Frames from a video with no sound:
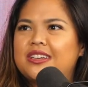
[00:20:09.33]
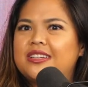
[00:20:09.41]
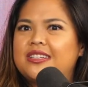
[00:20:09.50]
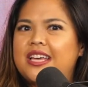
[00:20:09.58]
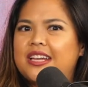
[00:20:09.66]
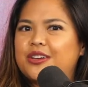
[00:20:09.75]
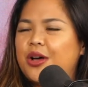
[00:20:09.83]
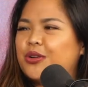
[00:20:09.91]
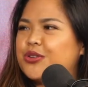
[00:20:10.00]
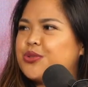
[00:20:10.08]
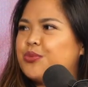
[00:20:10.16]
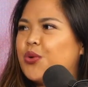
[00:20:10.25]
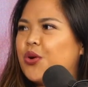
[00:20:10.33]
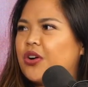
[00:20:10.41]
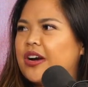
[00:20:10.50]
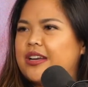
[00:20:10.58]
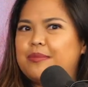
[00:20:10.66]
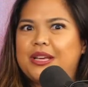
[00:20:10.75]
$10 more.
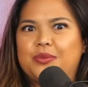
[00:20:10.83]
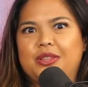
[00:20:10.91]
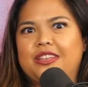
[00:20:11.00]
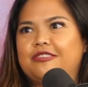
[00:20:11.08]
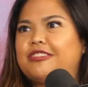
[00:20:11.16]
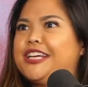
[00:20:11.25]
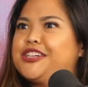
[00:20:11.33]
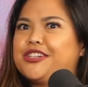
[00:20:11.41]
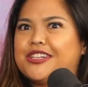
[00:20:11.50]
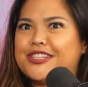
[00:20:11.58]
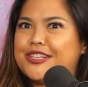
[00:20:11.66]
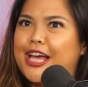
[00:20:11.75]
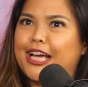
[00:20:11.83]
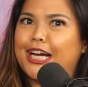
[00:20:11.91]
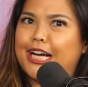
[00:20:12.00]
And with inflation, it's like